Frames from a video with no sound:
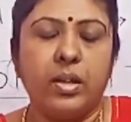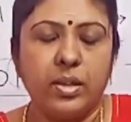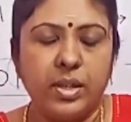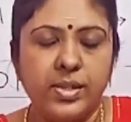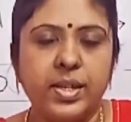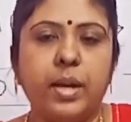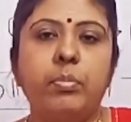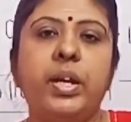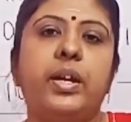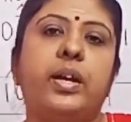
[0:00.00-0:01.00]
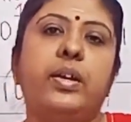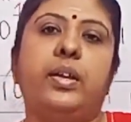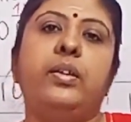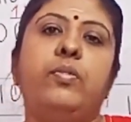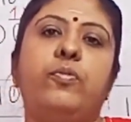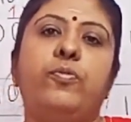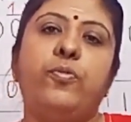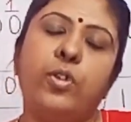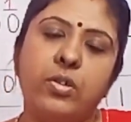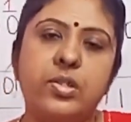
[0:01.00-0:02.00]
This can be done in
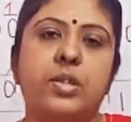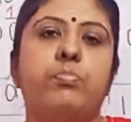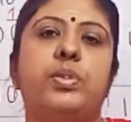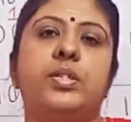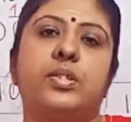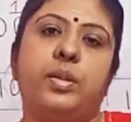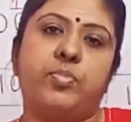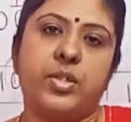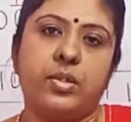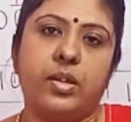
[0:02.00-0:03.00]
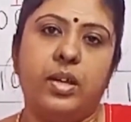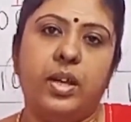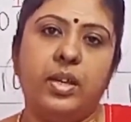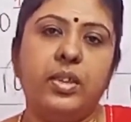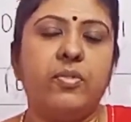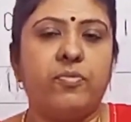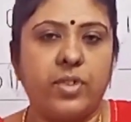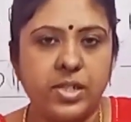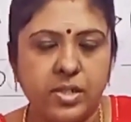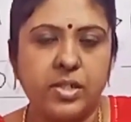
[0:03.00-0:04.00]
4 simple steps. In the
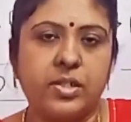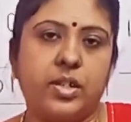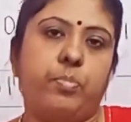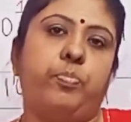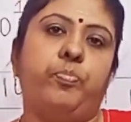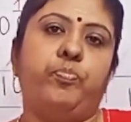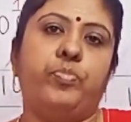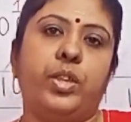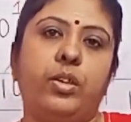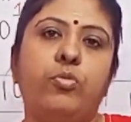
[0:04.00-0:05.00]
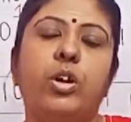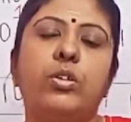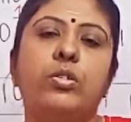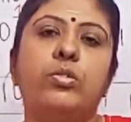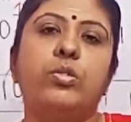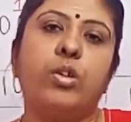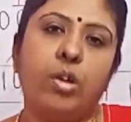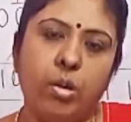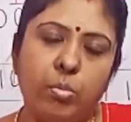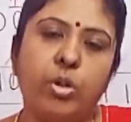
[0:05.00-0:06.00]
first step, you want to
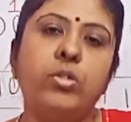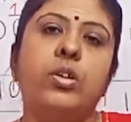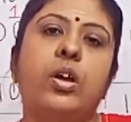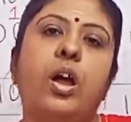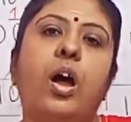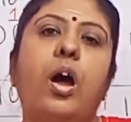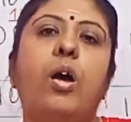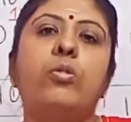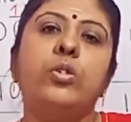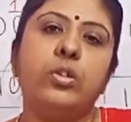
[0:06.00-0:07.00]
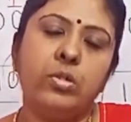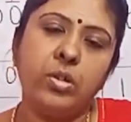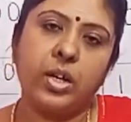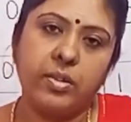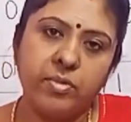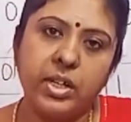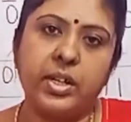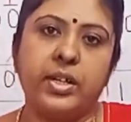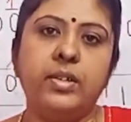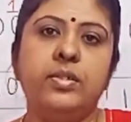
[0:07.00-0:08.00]
know about how to
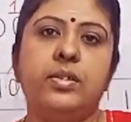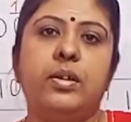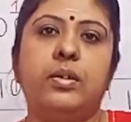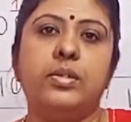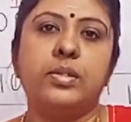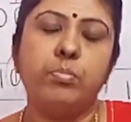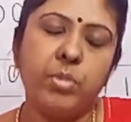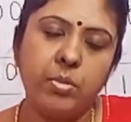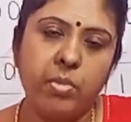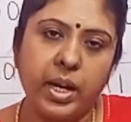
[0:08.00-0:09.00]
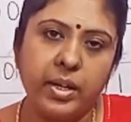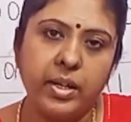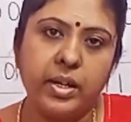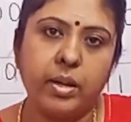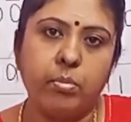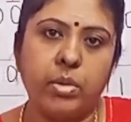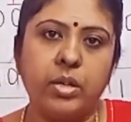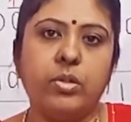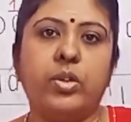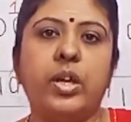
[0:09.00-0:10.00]
convert a simple binary
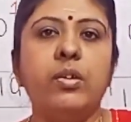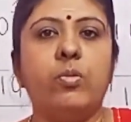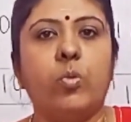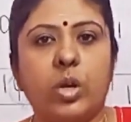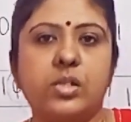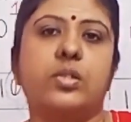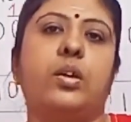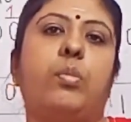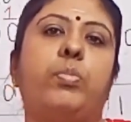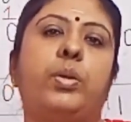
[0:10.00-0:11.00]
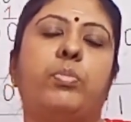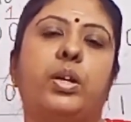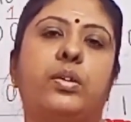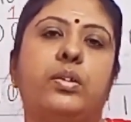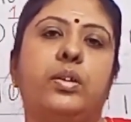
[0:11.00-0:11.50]
number to a 1's complement.